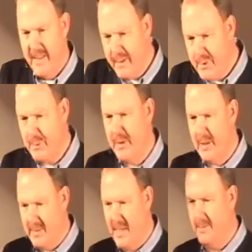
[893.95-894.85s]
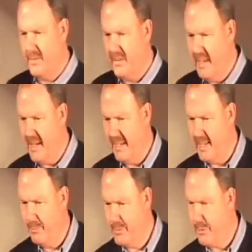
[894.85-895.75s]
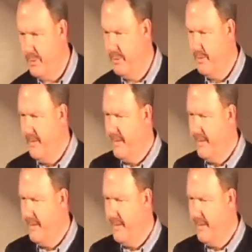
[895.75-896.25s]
that was one of the themes that kind of came through